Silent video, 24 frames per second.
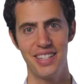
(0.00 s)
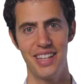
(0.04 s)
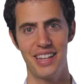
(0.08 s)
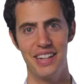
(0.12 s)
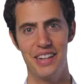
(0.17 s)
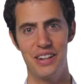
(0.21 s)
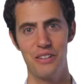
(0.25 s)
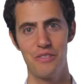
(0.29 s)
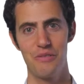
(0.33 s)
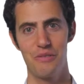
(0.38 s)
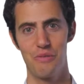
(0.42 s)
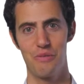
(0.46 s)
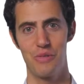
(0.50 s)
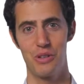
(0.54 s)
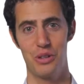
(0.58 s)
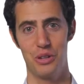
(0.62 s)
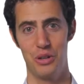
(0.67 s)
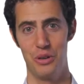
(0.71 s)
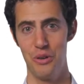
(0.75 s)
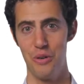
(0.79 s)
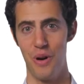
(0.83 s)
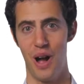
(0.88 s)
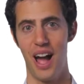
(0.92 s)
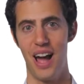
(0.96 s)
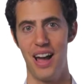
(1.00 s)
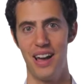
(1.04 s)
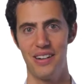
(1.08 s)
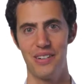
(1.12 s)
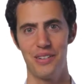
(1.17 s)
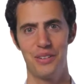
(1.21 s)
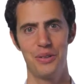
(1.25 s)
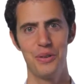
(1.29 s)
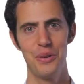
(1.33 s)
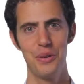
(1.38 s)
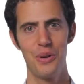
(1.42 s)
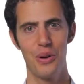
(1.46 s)
that know when we're too hot or
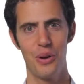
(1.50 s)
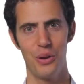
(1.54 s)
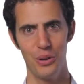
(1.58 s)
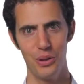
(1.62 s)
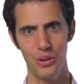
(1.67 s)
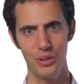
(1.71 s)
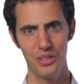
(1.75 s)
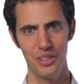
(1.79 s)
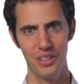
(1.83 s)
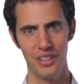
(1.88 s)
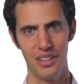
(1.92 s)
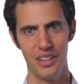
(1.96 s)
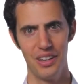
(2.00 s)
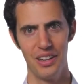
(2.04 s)
too cold,